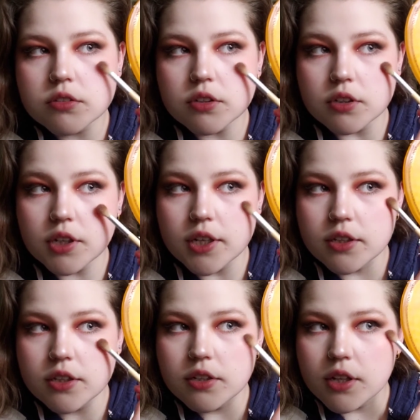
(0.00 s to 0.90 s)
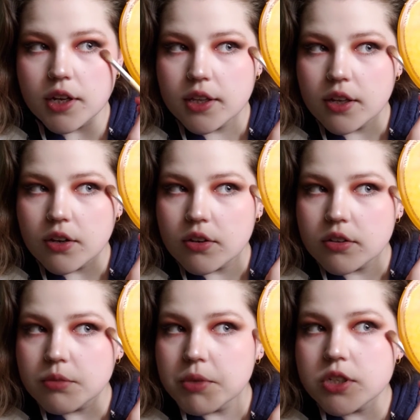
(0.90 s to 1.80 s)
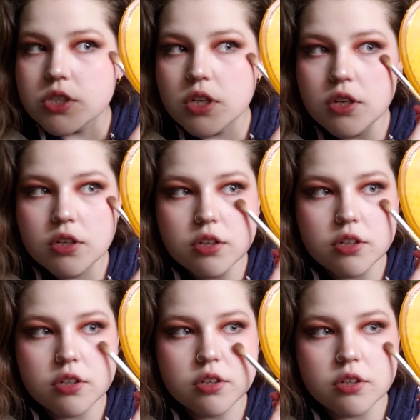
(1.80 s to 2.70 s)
just gonna lightly glide that onto my cheek.